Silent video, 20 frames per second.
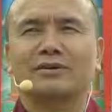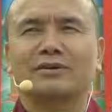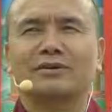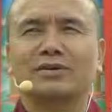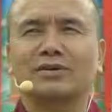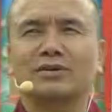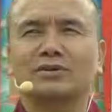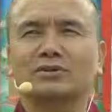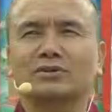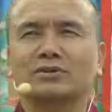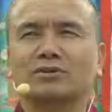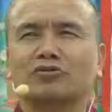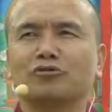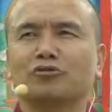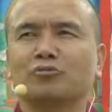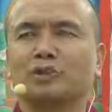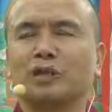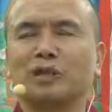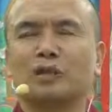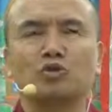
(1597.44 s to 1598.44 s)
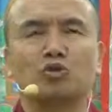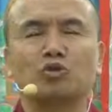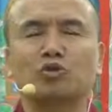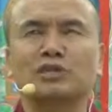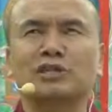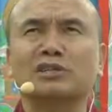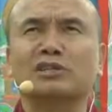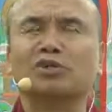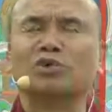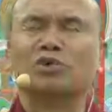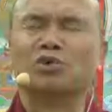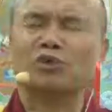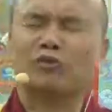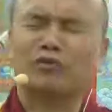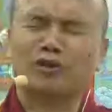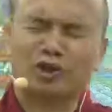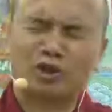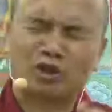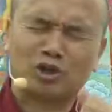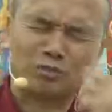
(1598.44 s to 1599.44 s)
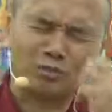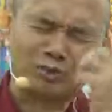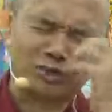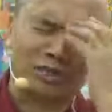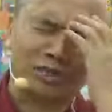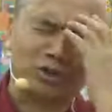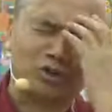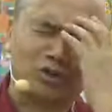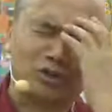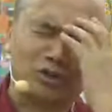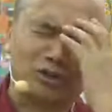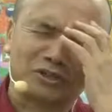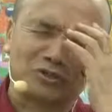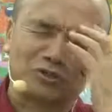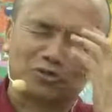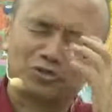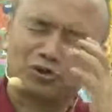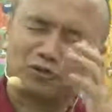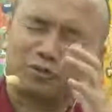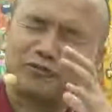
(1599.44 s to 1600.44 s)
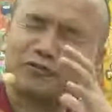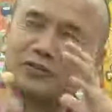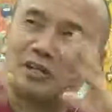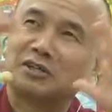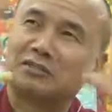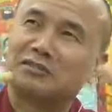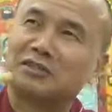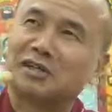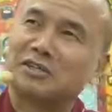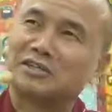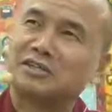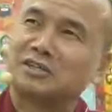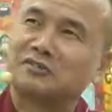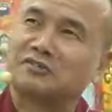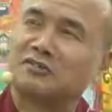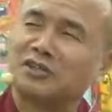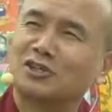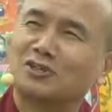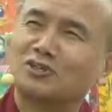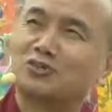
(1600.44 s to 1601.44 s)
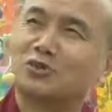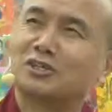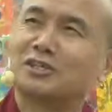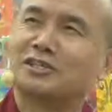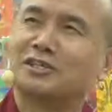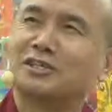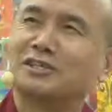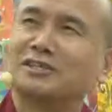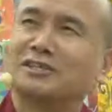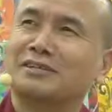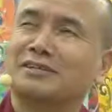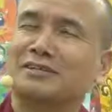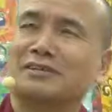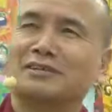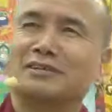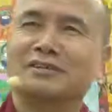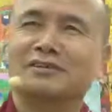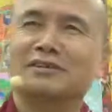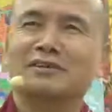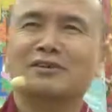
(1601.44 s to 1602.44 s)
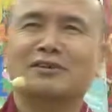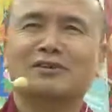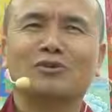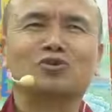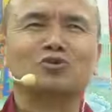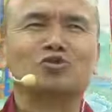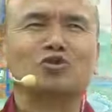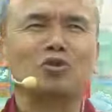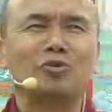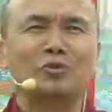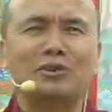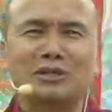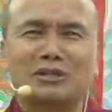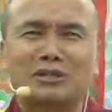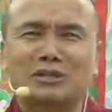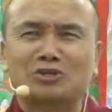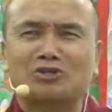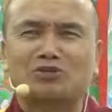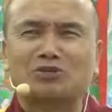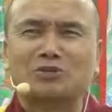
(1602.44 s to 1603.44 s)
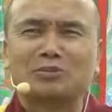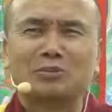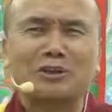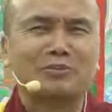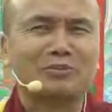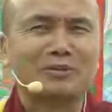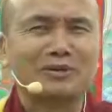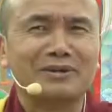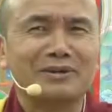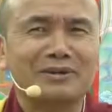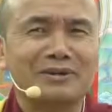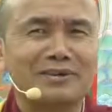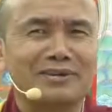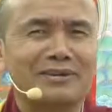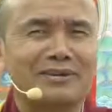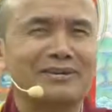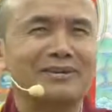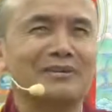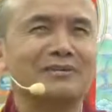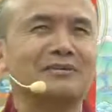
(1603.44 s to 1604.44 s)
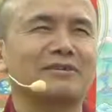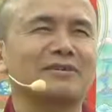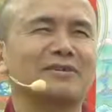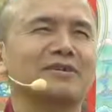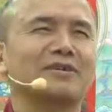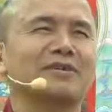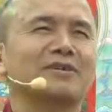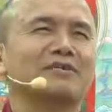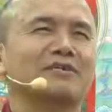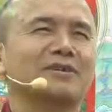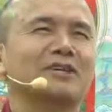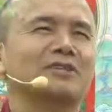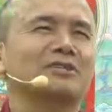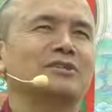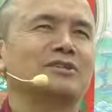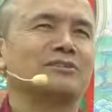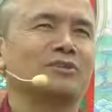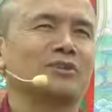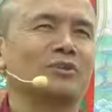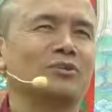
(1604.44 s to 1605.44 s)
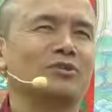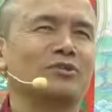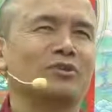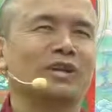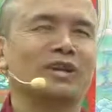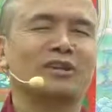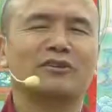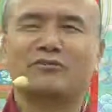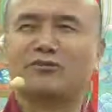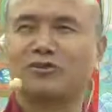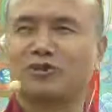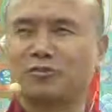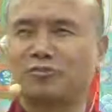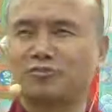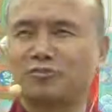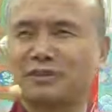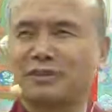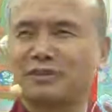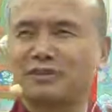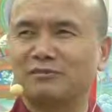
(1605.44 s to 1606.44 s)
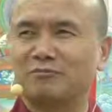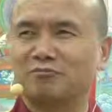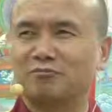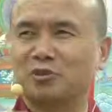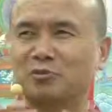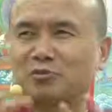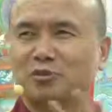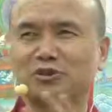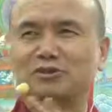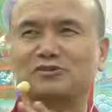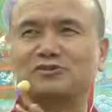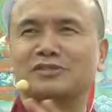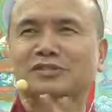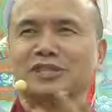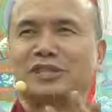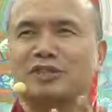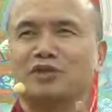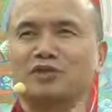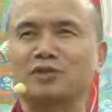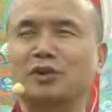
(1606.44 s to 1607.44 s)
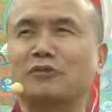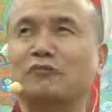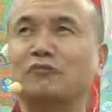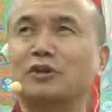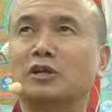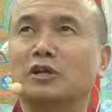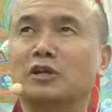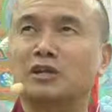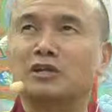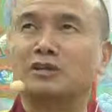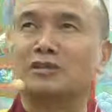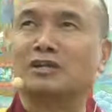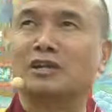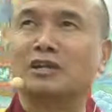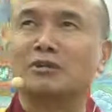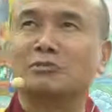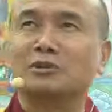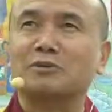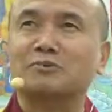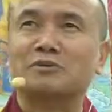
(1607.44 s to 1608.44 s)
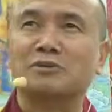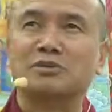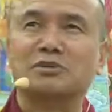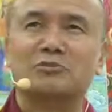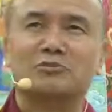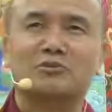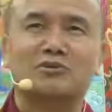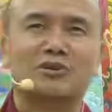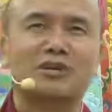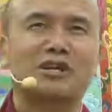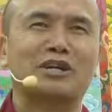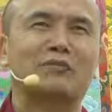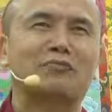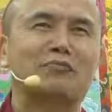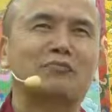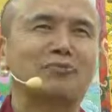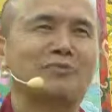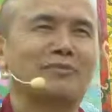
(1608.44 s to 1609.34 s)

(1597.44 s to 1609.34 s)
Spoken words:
Okay, so they don't think that, very complicated. I thought it's going to be very exciting, very interesting. There are so many things to remember, right? You look at it from the positive side. I'm very lucky that I'm in a PhD program,